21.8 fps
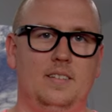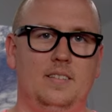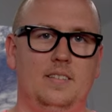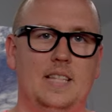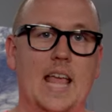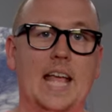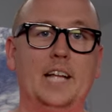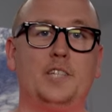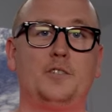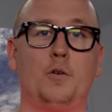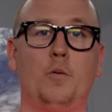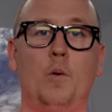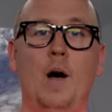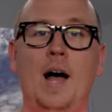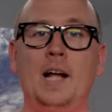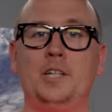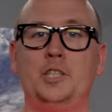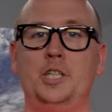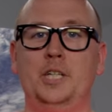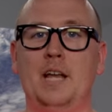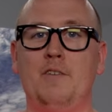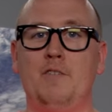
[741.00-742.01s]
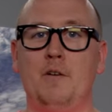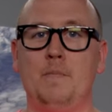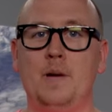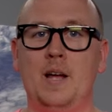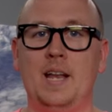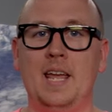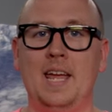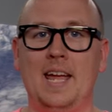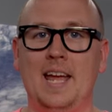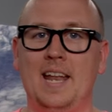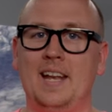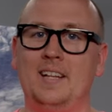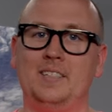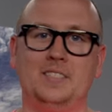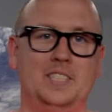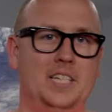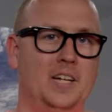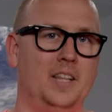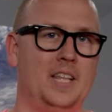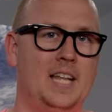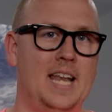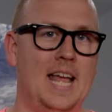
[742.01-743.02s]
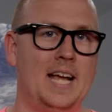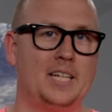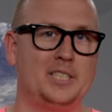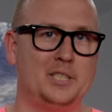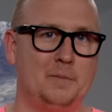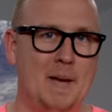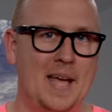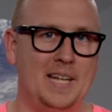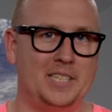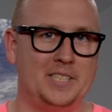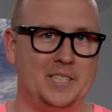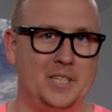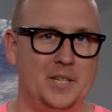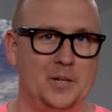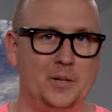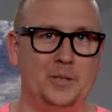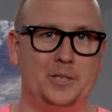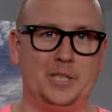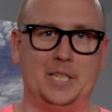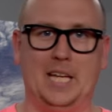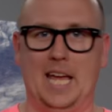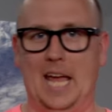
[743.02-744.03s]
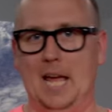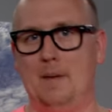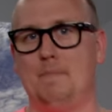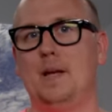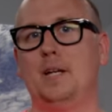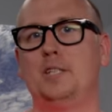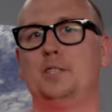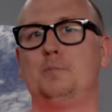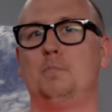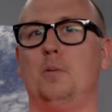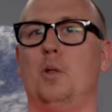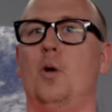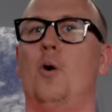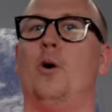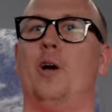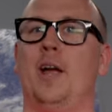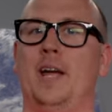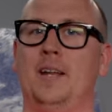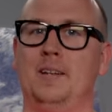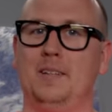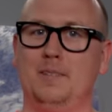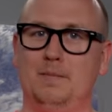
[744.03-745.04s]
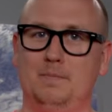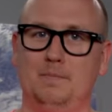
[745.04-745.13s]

Thanks for watching, everybody, and until the next space news, keep exploring.